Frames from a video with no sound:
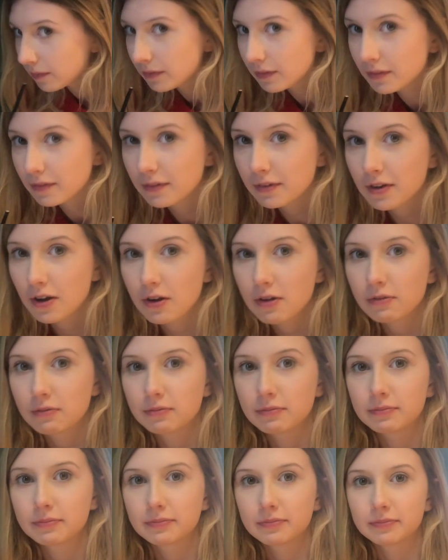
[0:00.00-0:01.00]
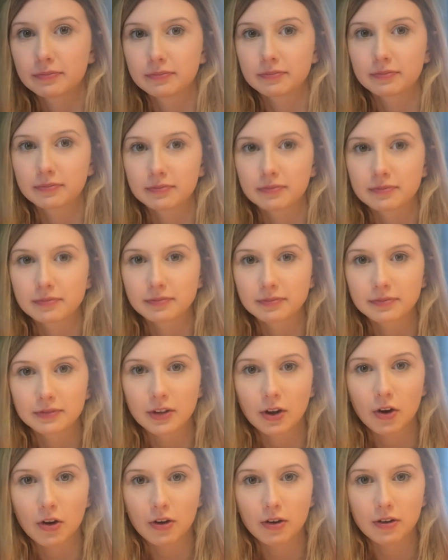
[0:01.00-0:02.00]
Lydia, update us.
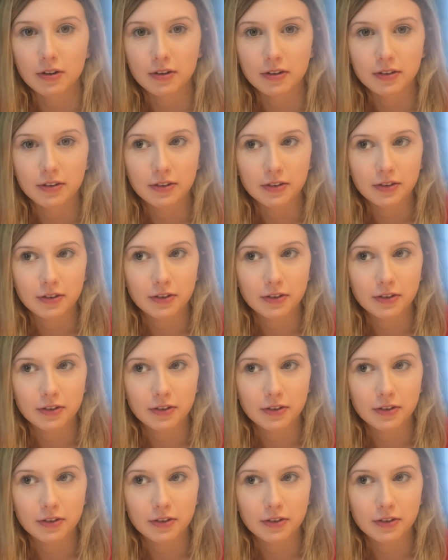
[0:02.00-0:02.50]
How's life?